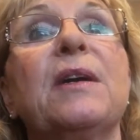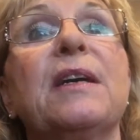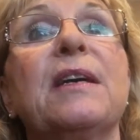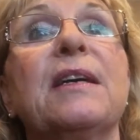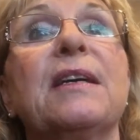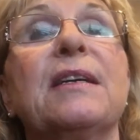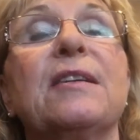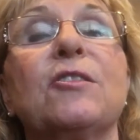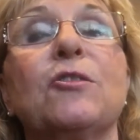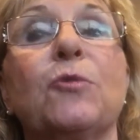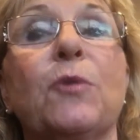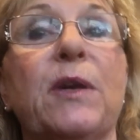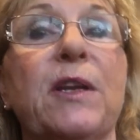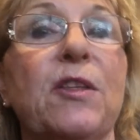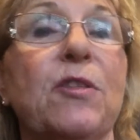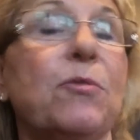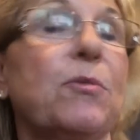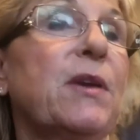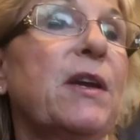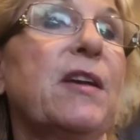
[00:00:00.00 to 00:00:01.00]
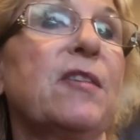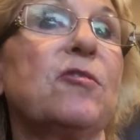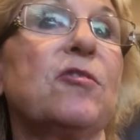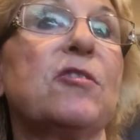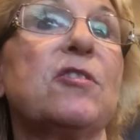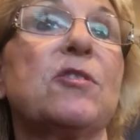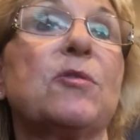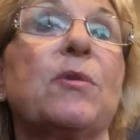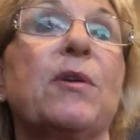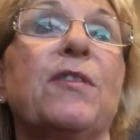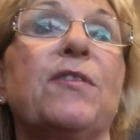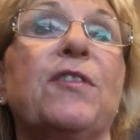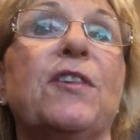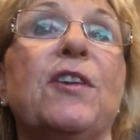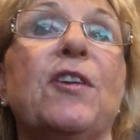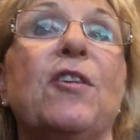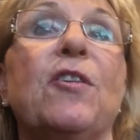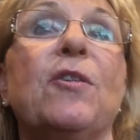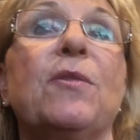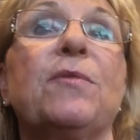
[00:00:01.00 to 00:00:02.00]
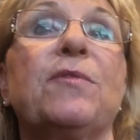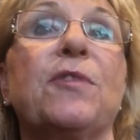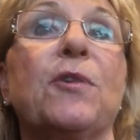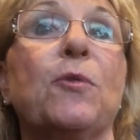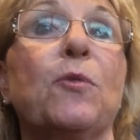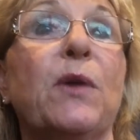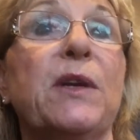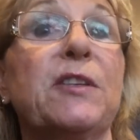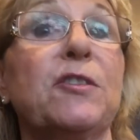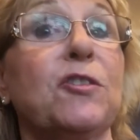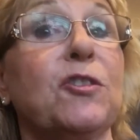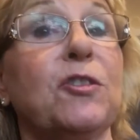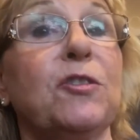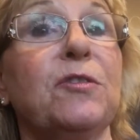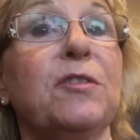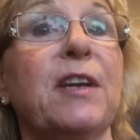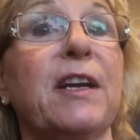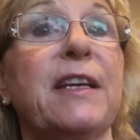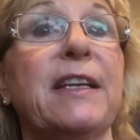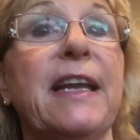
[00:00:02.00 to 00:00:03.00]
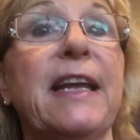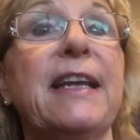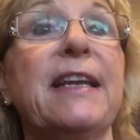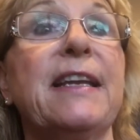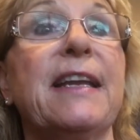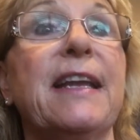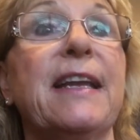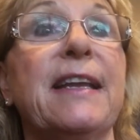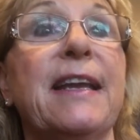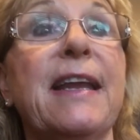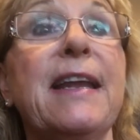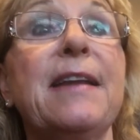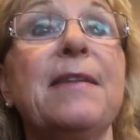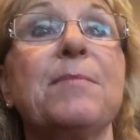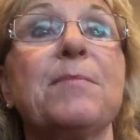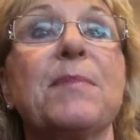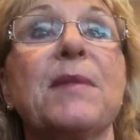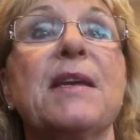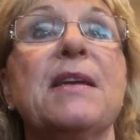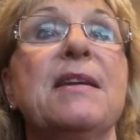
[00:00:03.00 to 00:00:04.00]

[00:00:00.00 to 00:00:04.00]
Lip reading: 2,300 square foot home for $1,298,88.